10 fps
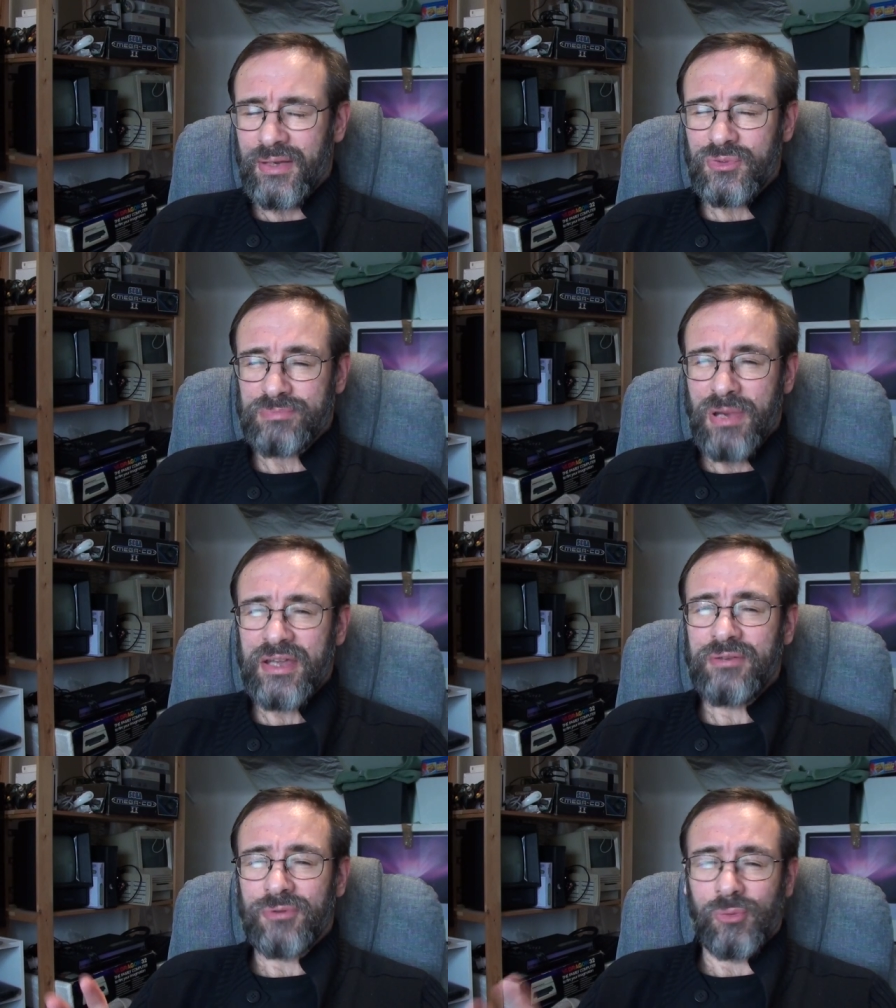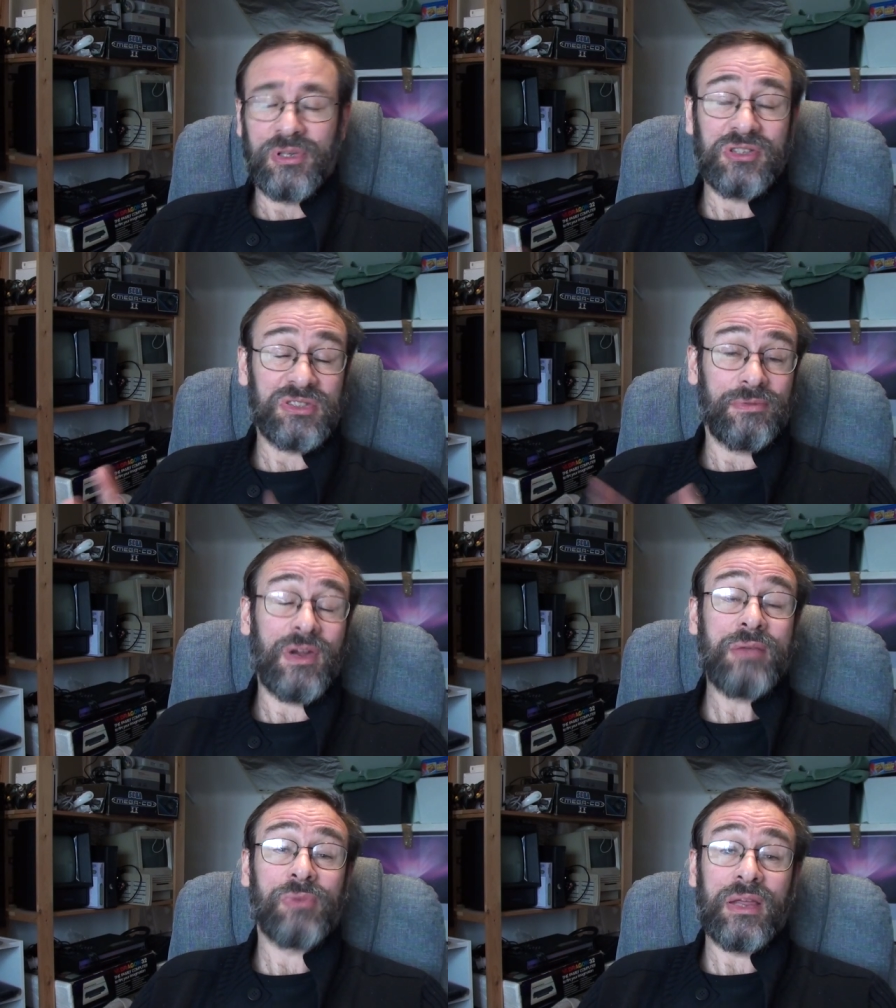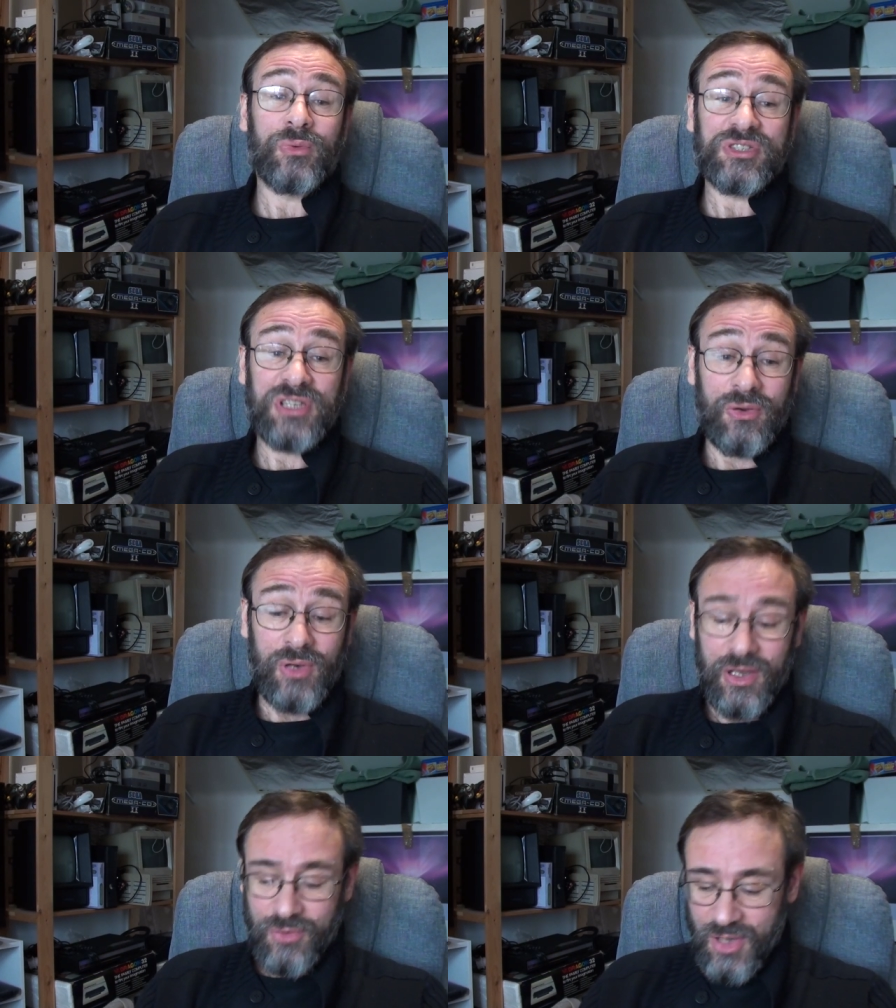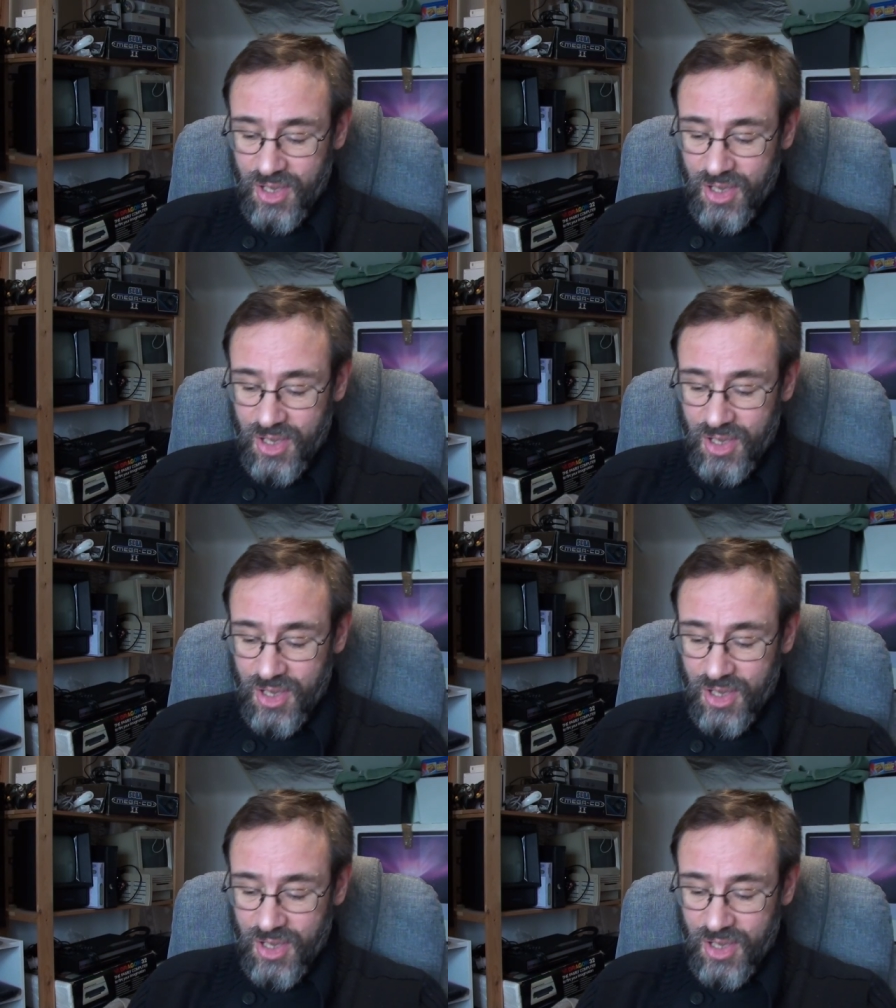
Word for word: it was painful because the frame rate was so low.